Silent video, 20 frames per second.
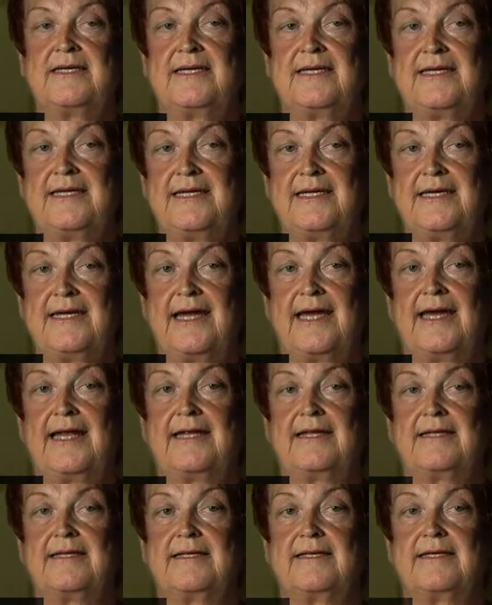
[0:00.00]
he
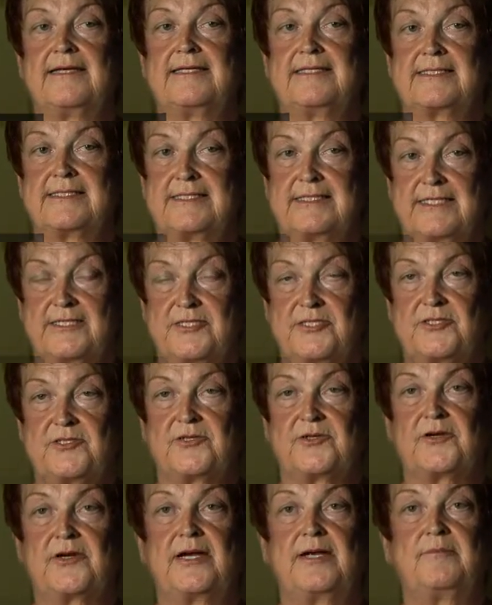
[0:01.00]
and his
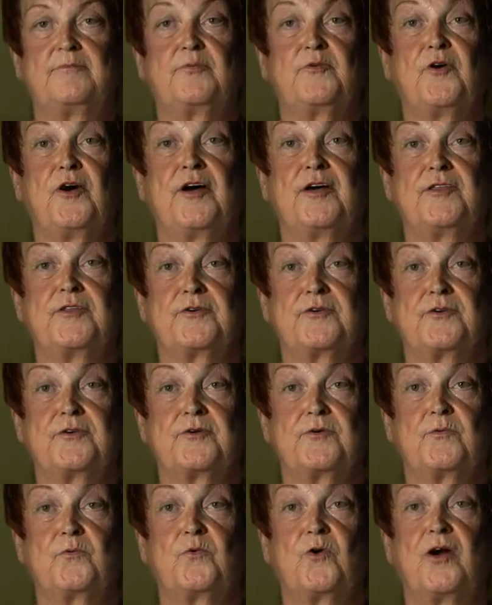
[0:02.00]
sister and
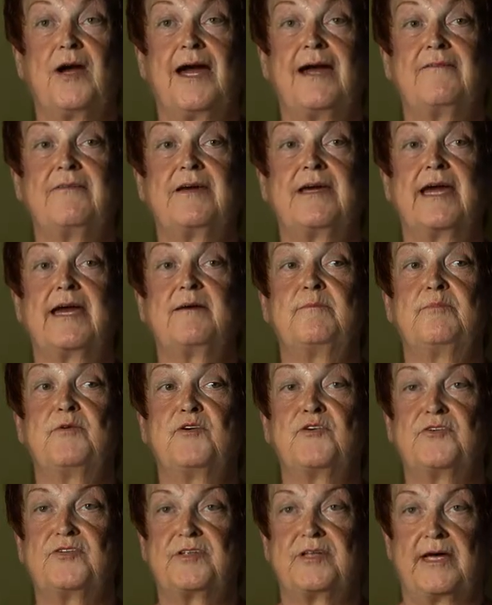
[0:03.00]
brother were having a
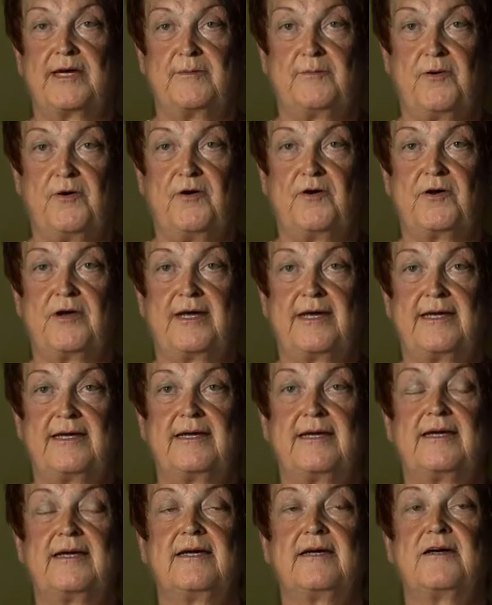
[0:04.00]
birthday party
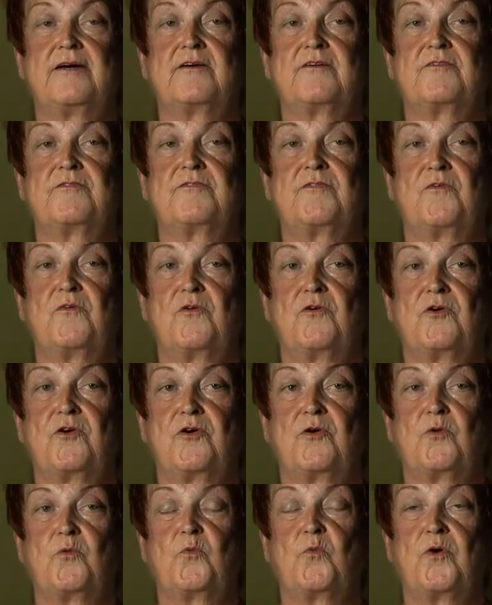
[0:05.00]

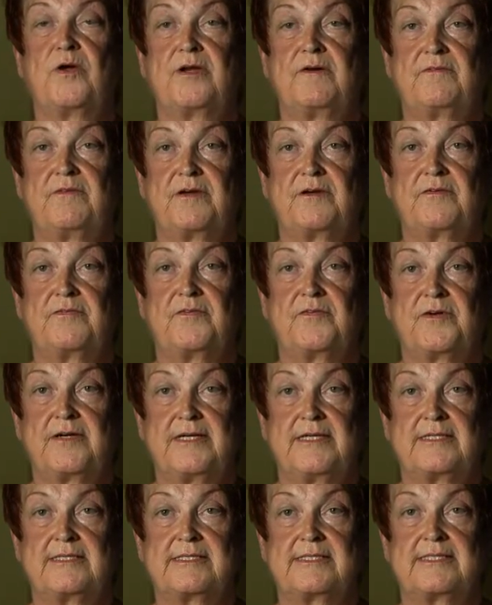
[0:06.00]
for one of their
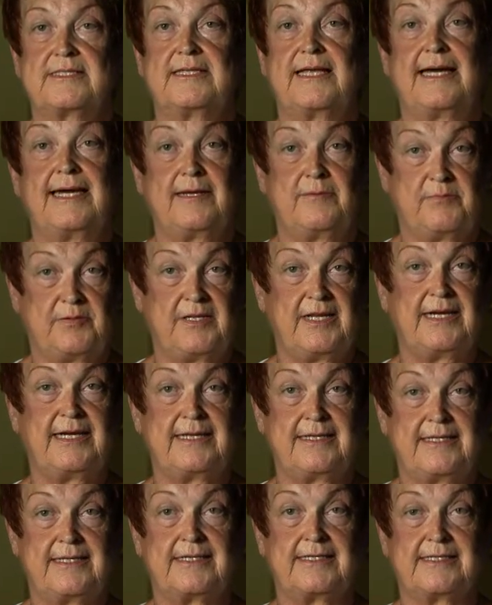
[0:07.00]
friends. They had
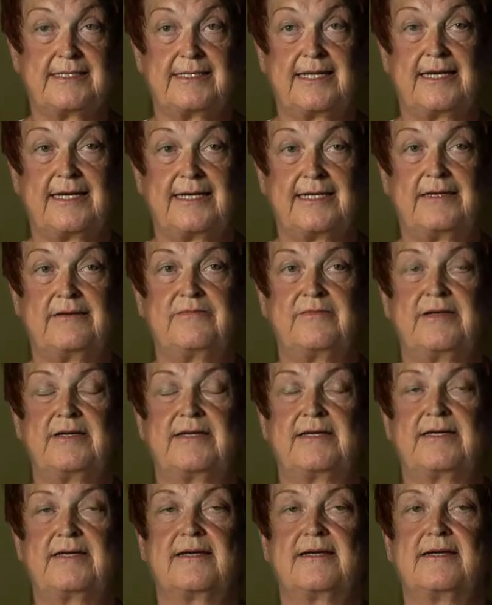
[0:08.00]
planned this that
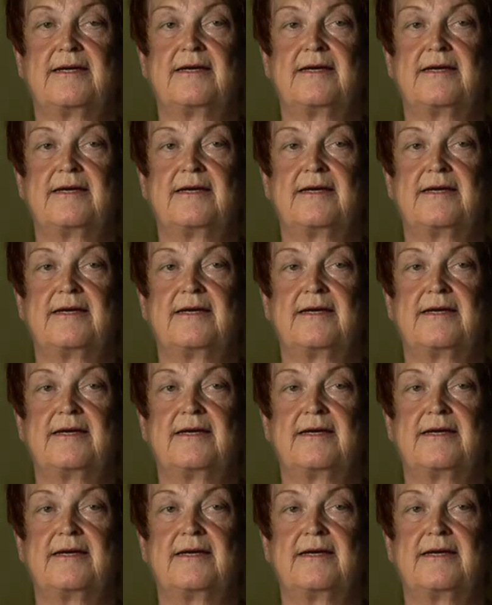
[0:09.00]
evening.